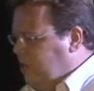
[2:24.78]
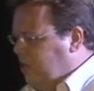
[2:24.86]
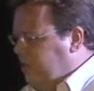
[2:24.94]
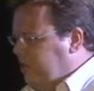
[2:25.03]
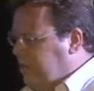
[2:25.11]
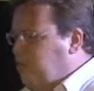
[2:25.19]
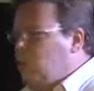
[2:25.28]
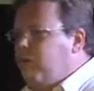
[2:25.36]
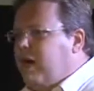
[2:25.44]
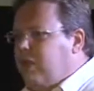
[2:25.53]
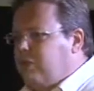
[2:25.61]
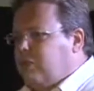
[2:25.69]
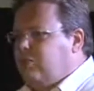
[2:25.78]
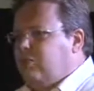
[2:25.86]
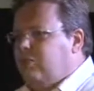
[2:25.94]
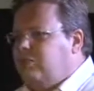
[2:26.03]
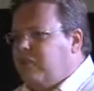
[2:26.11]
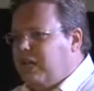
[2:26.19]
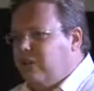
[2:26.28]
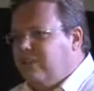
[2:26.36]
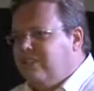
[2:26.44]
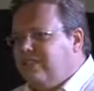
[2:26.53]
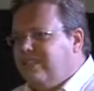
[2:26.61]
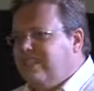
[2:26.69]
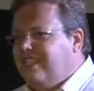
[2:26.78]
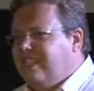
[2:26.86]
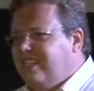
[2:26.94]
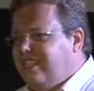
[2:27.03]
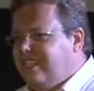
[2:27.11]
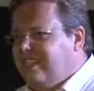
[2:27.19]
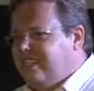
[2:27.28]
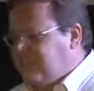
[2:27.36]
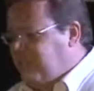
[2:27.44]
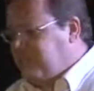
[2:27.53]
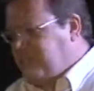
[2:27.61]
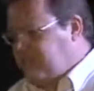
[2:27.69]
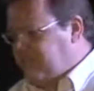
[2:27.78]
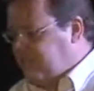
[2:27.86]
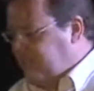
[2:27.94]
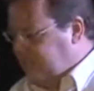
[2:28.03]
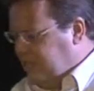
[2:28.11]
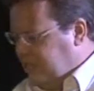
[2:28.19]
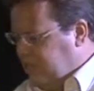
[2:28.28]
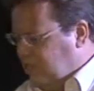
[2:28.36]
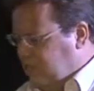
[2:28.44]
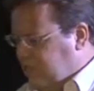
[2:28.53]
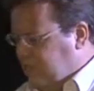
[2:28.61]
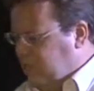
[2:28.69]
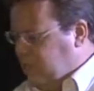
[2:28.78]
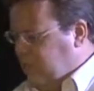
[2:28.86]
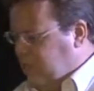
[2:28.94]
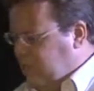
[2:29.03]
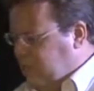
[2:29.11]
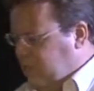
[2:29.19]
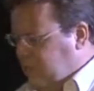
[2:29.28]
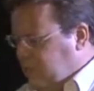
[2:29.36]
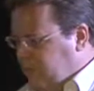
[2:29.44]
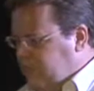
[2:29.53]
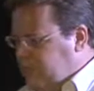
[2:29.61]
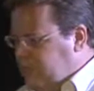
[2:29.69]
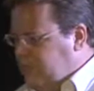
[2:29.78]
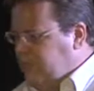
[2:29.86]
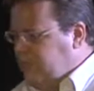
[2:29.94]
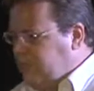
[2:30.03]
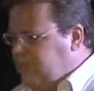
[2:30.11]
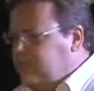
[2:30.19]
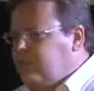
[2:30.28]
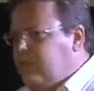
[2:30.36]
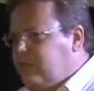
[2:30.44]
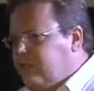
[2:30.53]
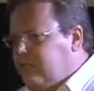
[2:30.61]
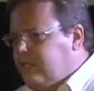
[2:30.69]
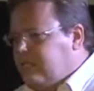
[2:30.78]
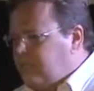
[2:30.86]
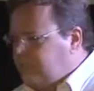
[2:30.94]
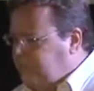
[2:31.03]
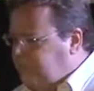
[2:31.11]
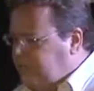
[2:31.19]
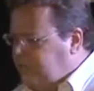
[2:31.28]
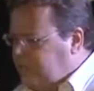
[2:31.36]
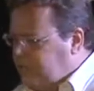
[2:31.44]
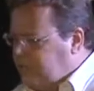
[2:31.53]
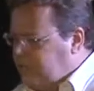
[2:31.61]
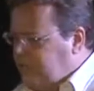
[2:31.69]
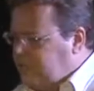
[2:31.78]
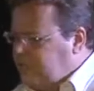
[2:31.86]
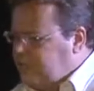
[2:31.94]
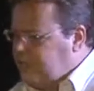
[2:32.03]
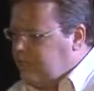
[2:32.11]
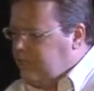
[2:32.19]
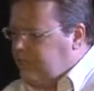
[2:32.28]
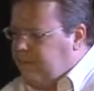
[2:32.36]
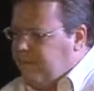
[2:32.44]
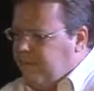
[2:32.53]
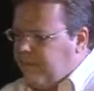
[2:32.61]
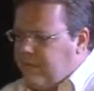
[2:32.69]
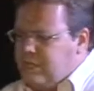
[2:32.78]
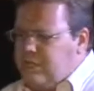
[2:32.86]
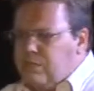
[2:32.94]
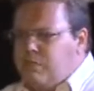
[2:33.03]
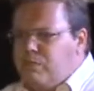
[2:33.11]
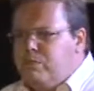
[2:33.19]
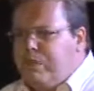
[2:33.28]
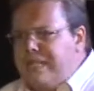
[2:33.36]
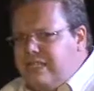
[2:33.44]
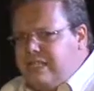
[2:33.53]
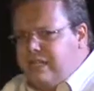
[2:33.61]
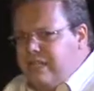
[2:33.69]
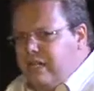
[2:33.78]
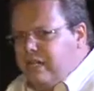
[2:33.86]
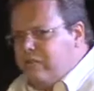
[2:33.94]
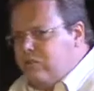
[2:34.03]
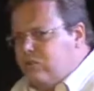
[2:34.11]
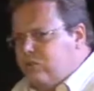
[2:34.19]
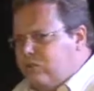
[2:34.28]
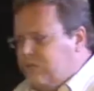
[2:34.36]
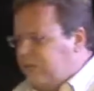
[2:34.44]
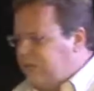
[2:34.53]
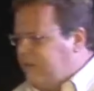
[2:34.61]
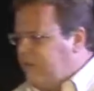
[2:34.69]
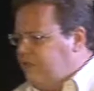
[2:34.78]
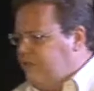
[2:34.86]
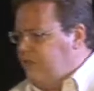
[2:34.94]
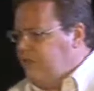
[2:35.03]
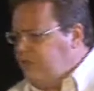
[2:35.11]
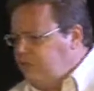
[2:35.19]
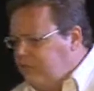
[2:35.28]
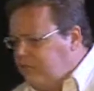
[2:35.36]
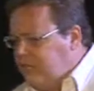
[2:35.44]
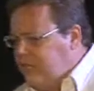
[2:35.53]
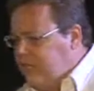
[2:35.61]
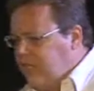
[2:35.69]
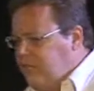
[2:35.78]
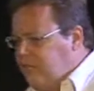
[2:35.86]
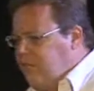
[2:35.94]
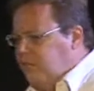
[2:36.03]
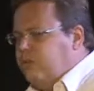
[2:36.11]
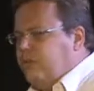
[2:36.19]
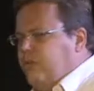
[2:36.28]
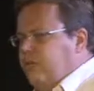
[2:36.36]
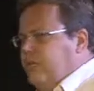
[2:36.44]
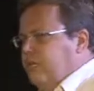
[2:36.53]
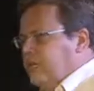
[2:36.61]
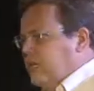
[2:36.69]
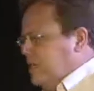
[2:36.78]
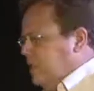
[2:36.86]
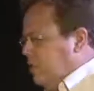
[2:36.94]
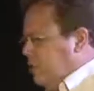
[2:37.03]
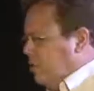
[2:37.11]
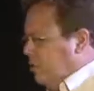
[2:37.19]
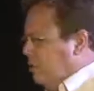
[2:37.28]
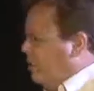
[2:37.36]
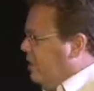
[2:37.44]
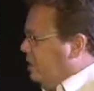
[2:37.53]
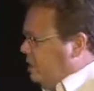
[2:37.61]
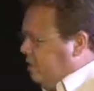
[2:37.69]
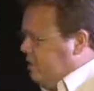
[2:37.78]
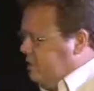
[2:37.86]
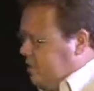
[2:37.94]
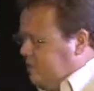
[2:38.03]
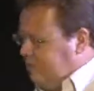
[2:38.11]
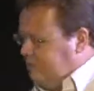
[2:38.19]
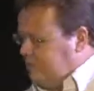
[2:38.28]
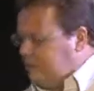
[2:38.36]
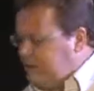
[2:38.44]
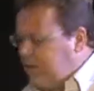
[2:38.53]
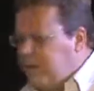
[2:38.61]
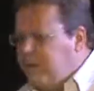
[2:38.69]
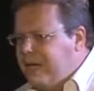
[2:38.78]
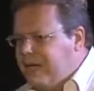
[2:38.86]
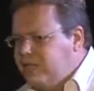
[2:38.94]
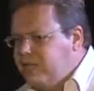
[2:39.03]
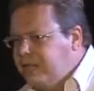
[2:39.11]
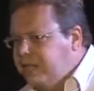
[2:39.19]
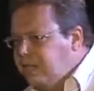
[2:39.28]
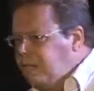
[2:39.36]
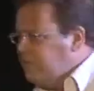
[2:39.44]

where mobile was not a channel. Uh, it's an interesting uh, concept as well. We do see it as a channel that uh, can be monetized. And tablets basically have caused a big revolution in publishing. This is sort of the history of uh, Time magazine,